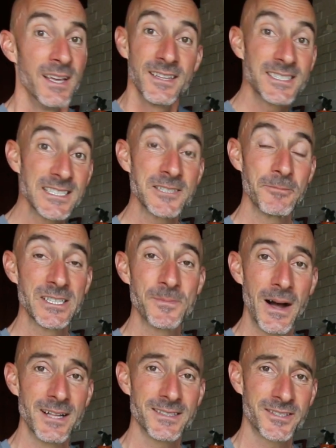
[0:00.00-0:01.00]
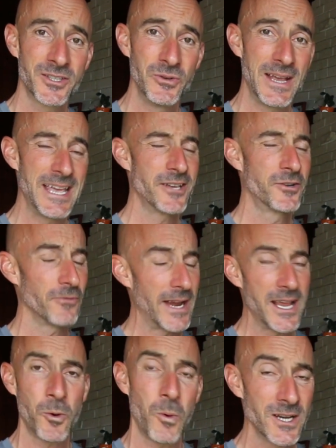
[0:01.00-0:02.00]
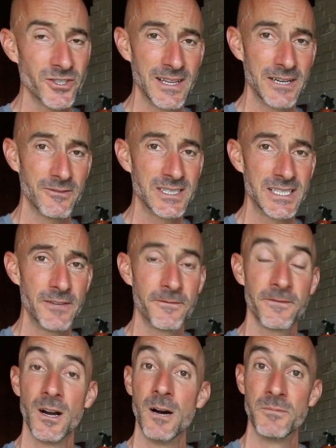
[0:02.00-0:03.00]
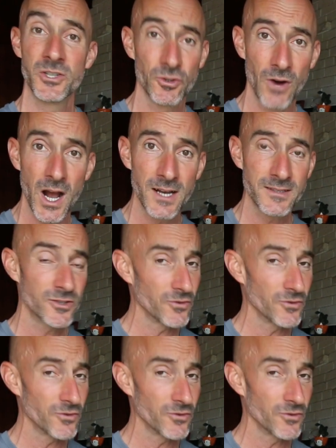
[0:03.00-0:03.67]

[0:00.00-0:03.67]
This is in response to a great question that I received from Shiraz.